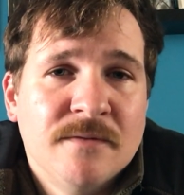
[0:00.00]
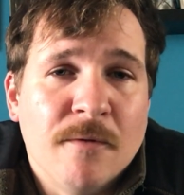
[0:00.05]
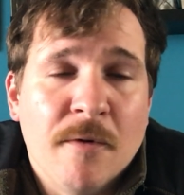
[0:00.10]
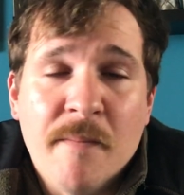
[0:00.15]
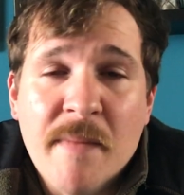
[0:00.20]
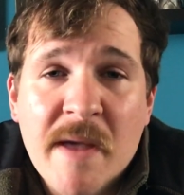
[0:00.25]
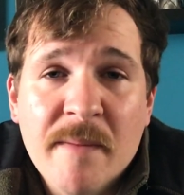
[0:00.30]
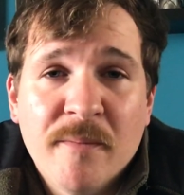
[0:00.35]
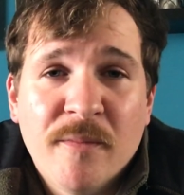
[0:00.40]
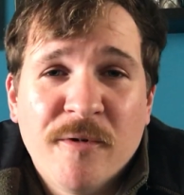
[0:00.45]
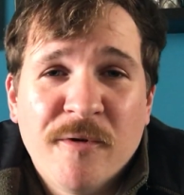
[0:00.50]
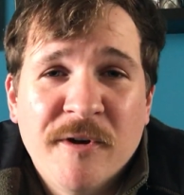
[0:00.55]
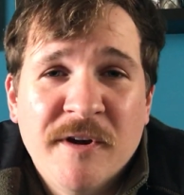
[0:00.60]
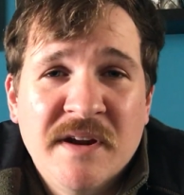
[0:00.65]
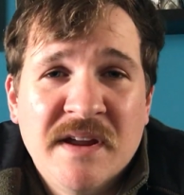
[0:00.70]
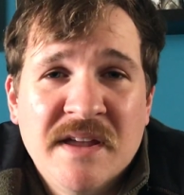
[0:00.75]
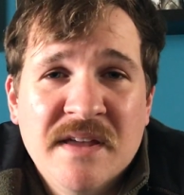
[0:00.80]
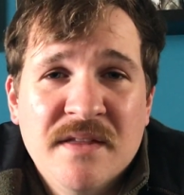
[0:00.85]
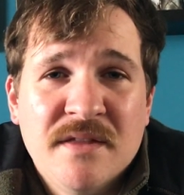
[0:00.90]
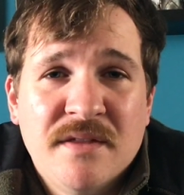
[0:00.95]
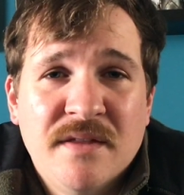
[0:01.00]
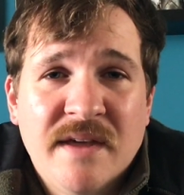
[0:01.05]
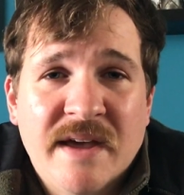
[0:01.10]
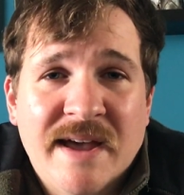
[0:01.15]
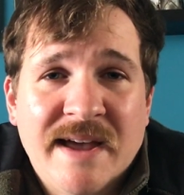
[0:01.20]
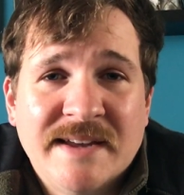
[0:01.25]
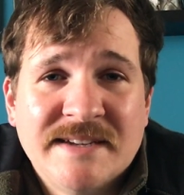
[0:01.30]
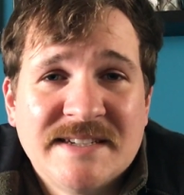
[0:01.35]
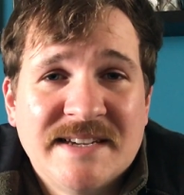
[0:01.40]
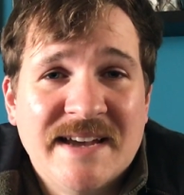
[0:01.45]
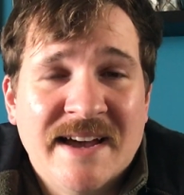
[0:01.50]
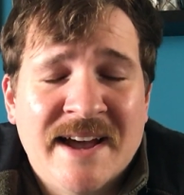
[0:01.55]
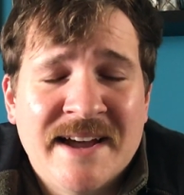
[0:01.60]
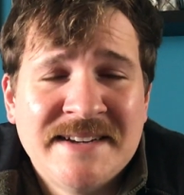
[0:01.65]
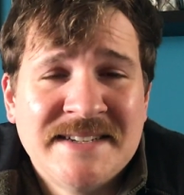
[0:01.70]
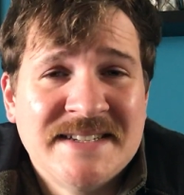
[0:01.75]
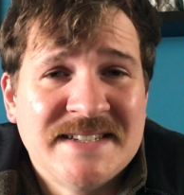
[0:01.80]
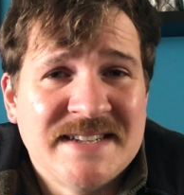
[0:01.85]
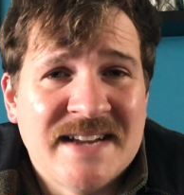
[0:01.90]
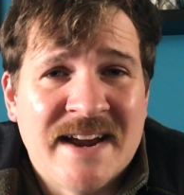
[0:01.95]
remembering that
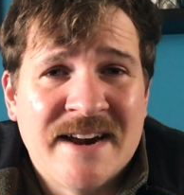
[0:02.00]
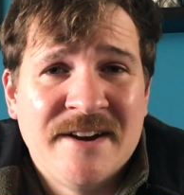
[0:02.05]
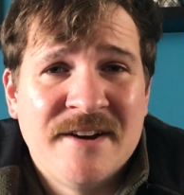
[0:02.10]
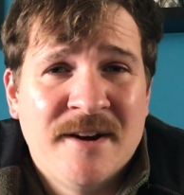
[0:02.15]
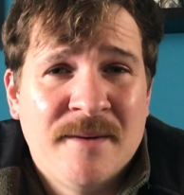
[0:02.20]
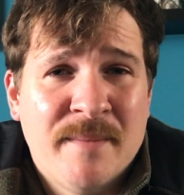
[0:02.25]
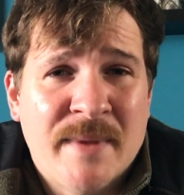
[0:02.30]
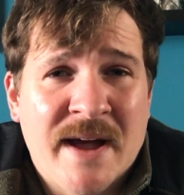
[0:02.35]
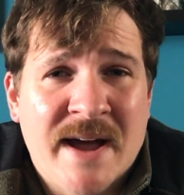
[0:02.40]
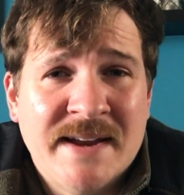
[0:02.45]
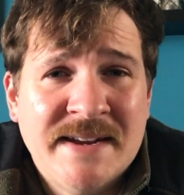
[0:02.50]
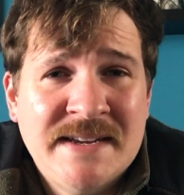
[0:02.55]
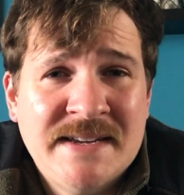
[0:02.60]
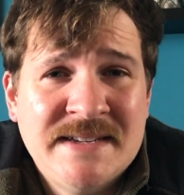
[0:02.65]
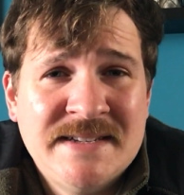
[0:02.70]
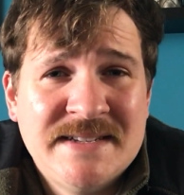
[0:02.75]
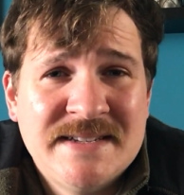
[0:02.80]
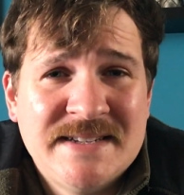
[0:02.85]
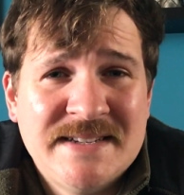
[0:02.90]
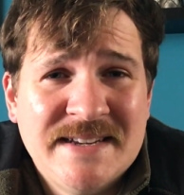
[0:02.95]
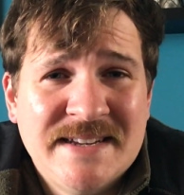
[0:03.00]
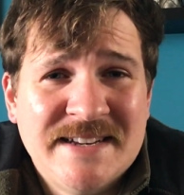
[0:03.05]
God designed our bodies.